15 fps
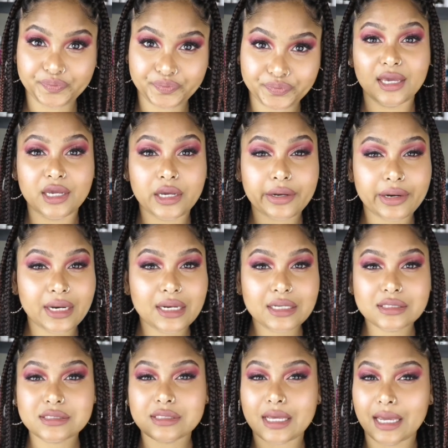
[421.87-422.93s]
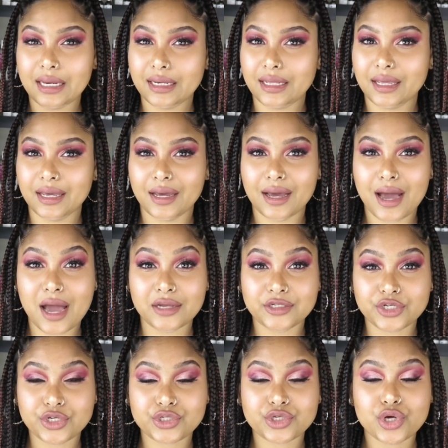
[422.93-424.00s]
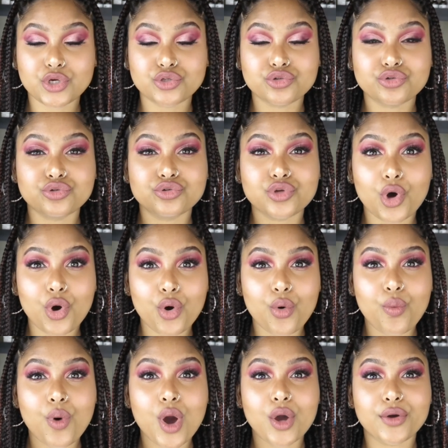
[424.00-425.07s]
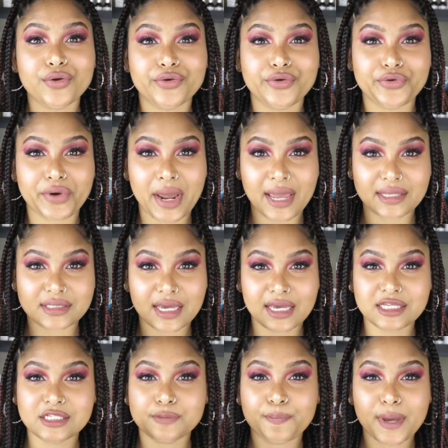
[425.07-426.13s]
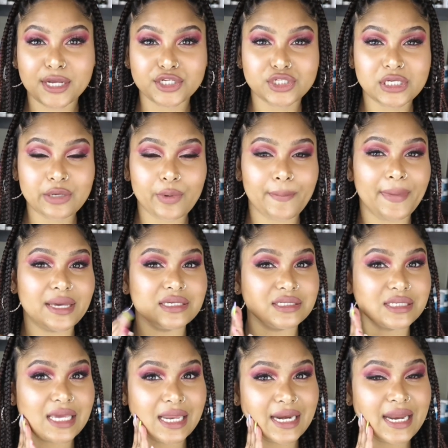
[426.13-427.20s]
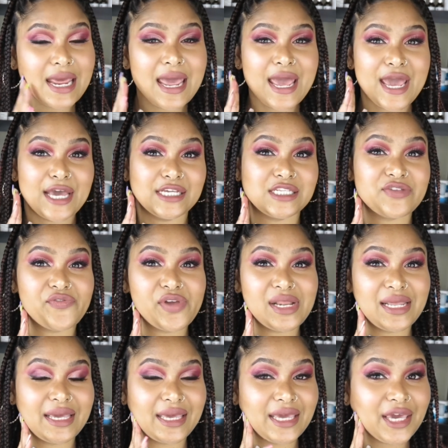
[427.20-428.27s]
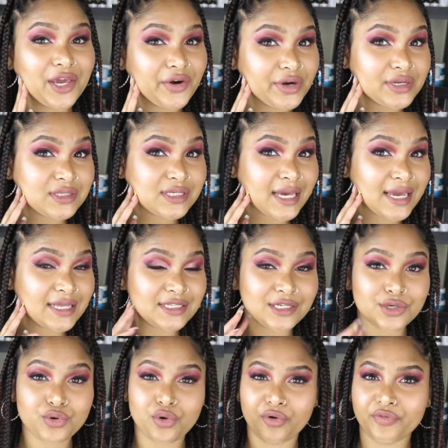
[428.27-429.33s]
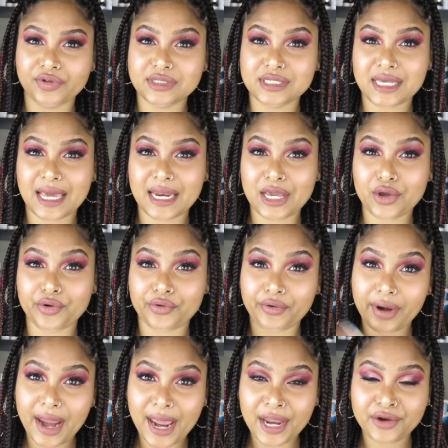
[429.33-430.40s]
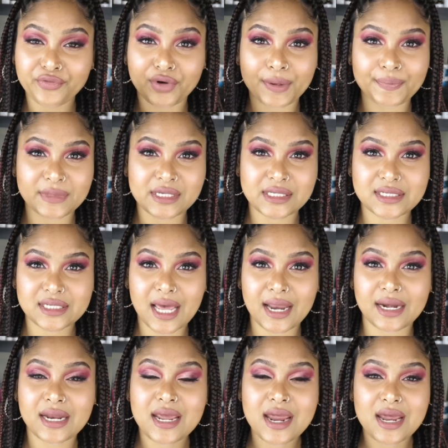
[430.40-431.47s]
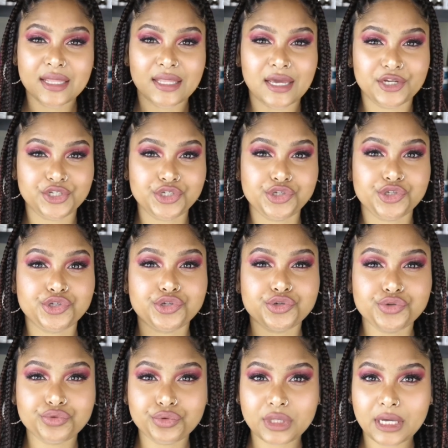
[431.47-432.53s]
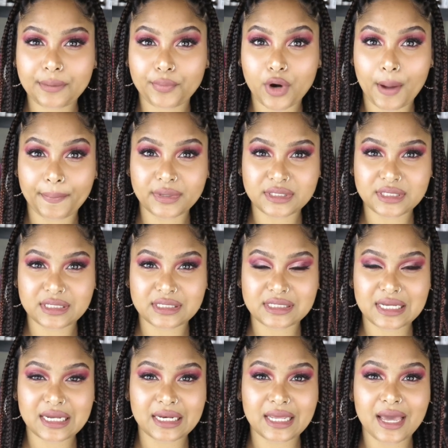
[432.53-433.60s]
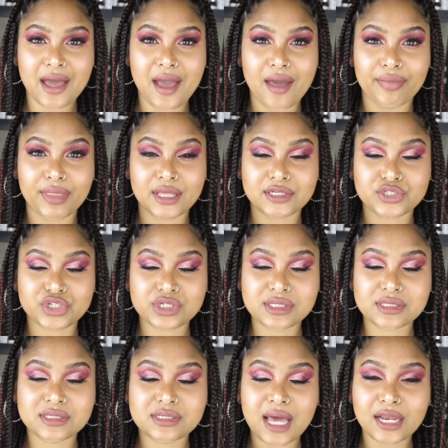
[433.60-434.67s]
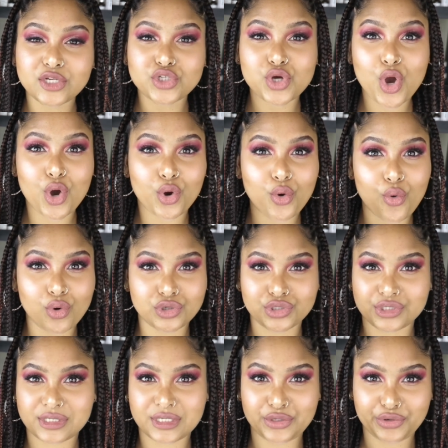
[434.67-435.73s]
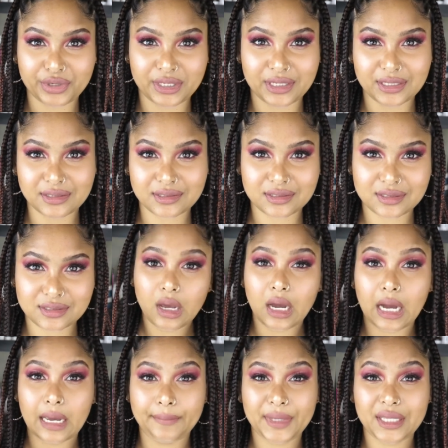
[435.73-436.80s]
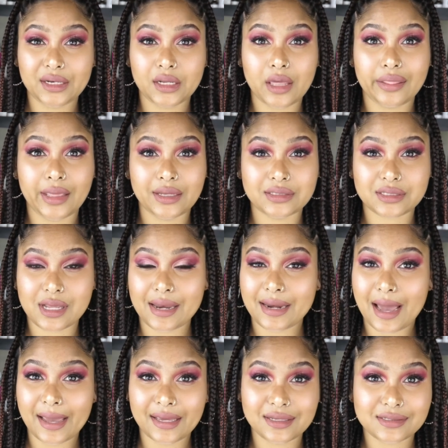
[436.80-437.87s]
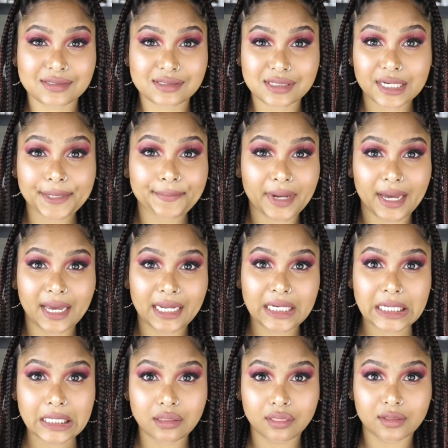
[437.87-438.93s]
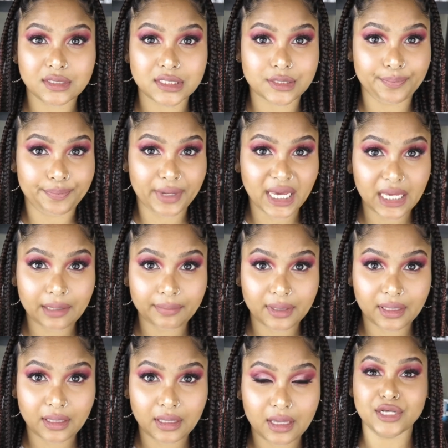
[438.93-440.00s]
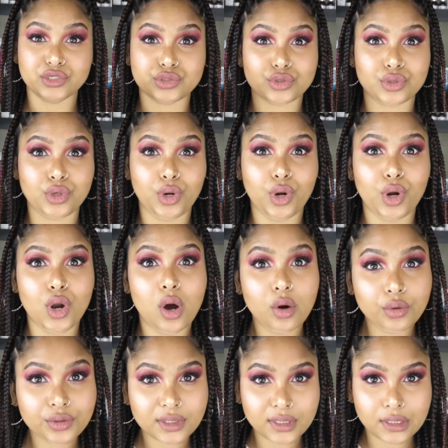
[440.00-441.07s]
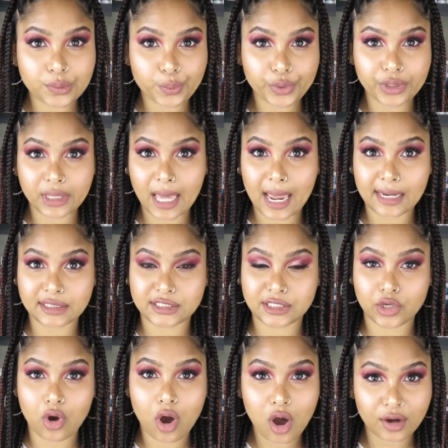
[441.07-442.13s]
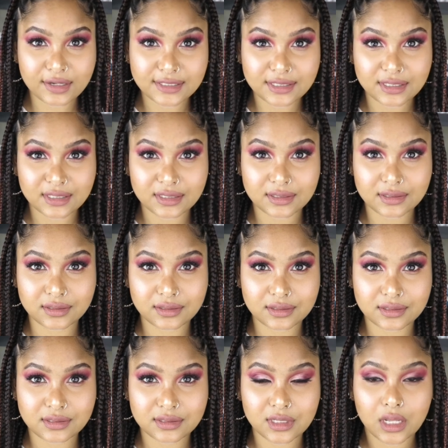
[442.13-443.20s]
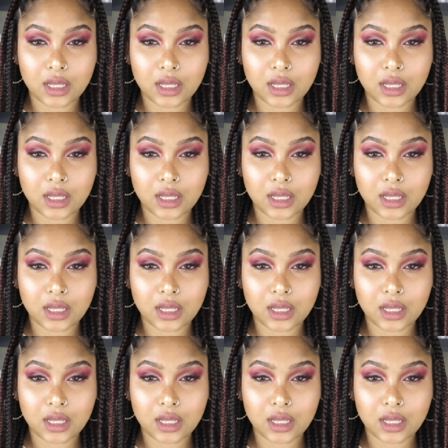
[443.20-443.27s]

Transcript: ingredients in here are just so great especially when my skin is feeling irritated or if it's getting red from the sun there are just soothing properties in here and there's just such gorgeous ingredients i mean there's niacinamide in this baby it's loaded with antioxidants